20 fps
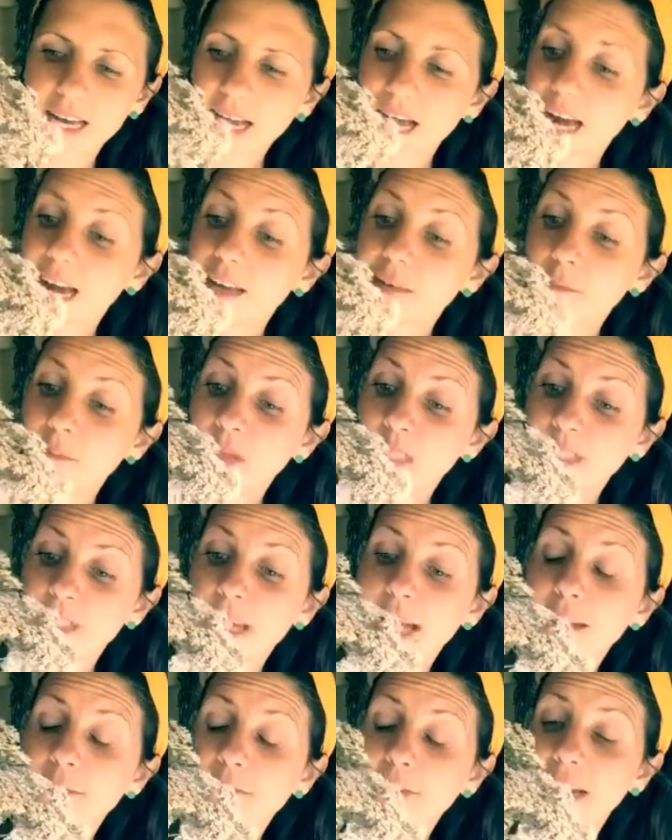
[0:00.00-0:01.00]
I
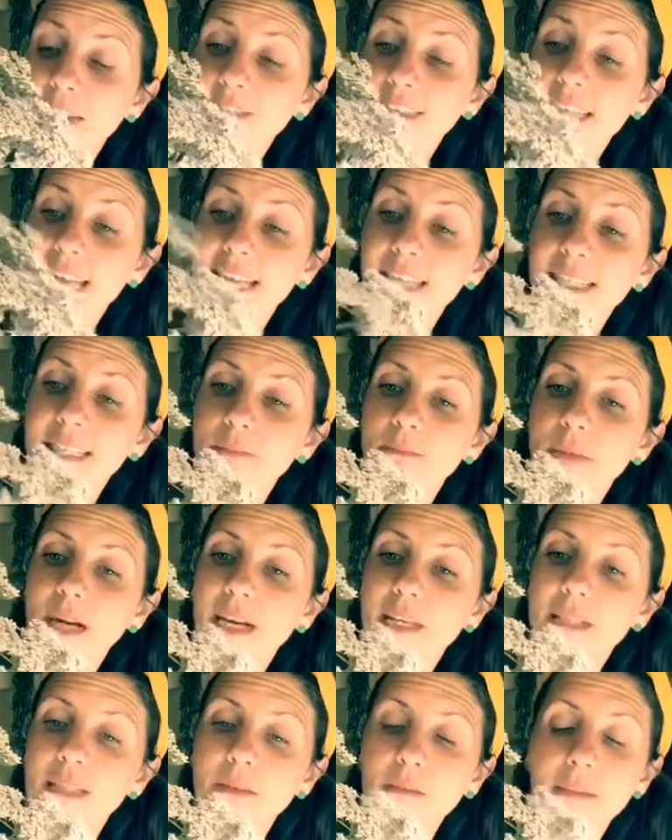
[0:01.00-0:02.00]
found this
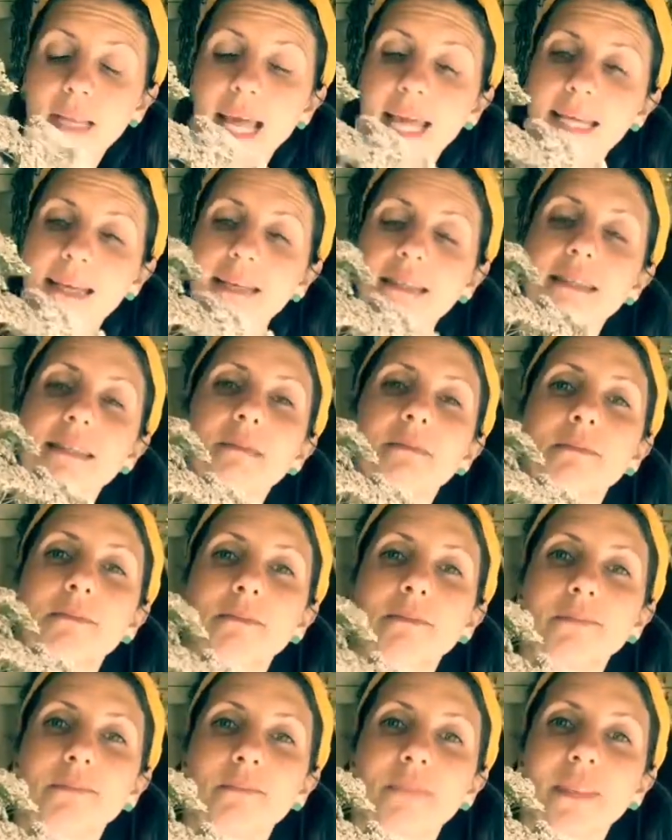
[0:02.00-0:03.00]
by some lakes
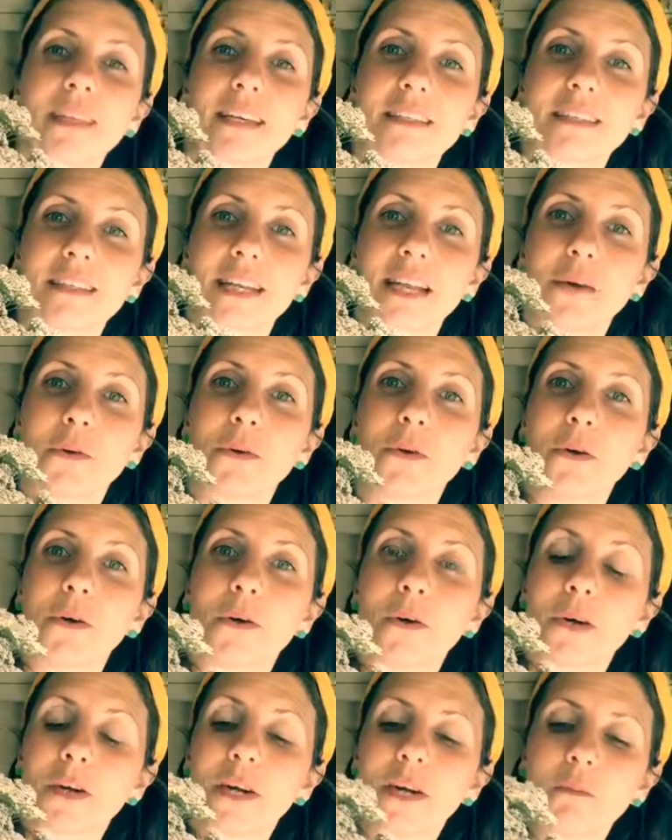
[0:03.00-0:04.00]
that are
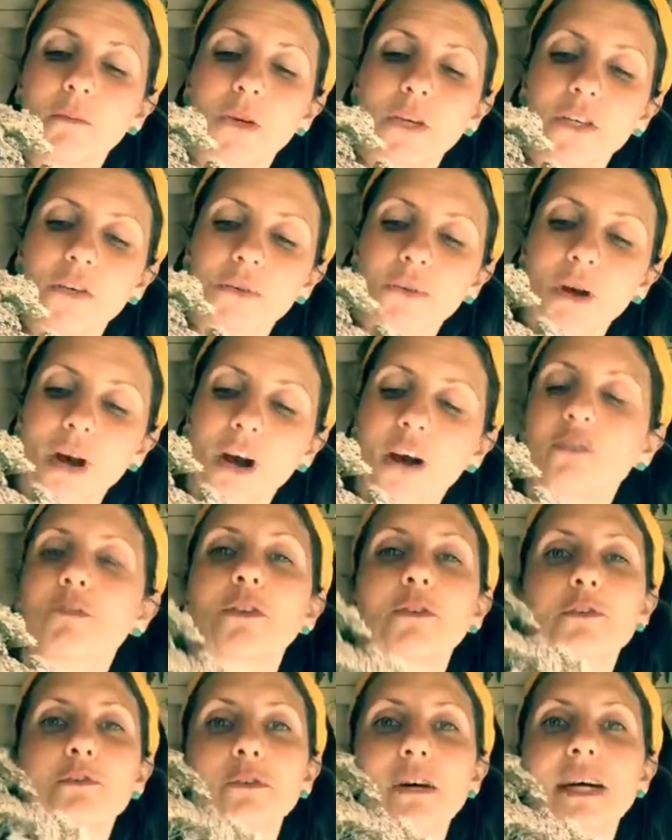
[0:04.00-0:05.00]
local, but you
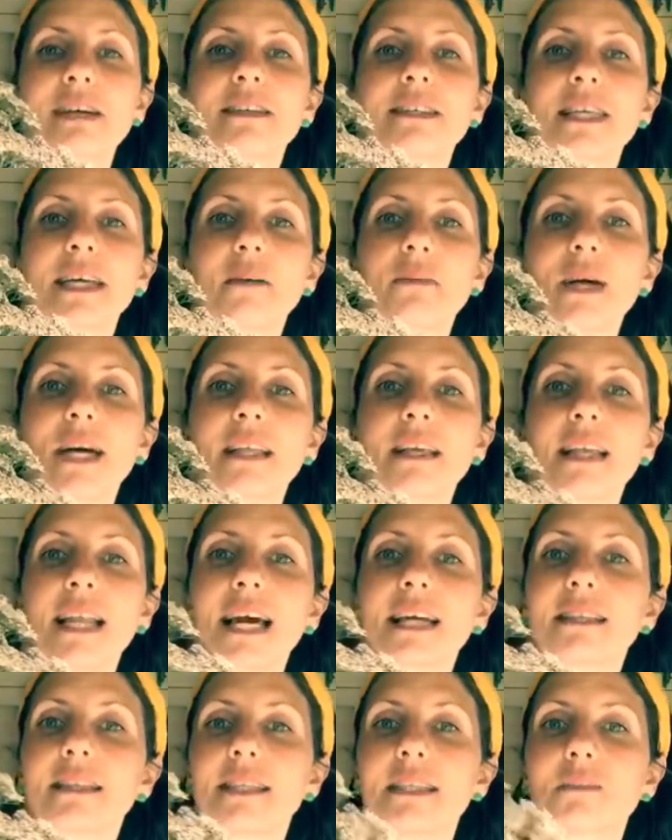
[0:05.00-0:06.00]
often find it where the
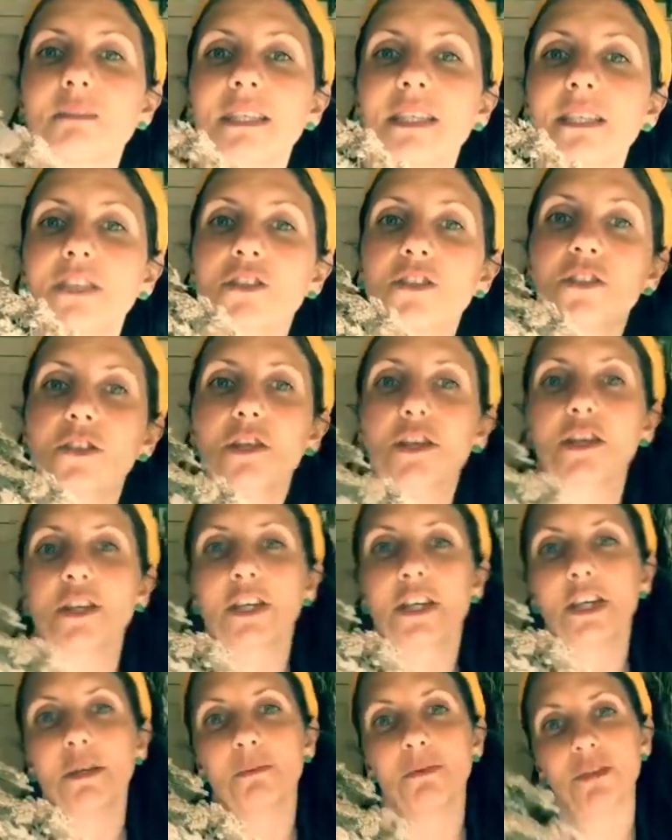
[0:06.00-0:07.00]
land has been
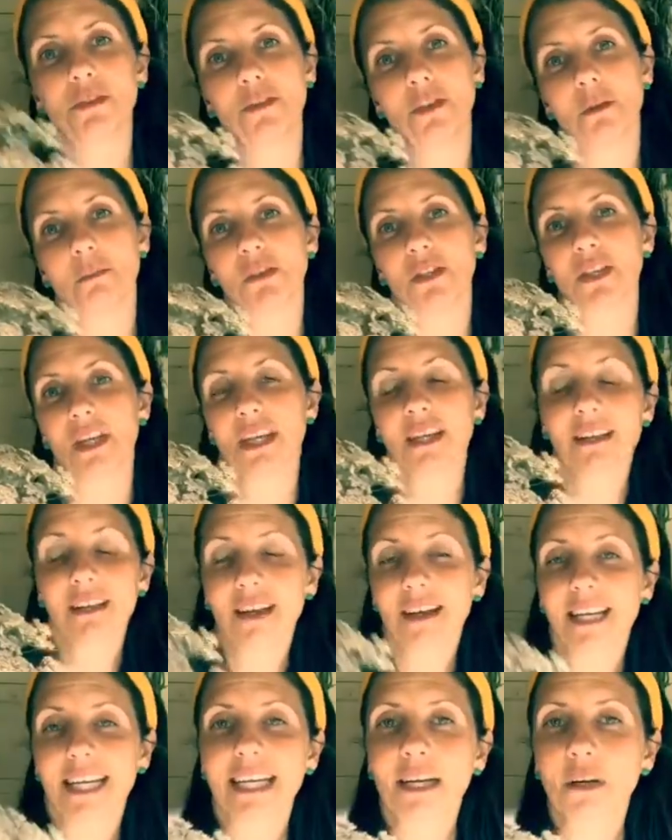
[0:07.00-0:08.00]
disturbed, not particularly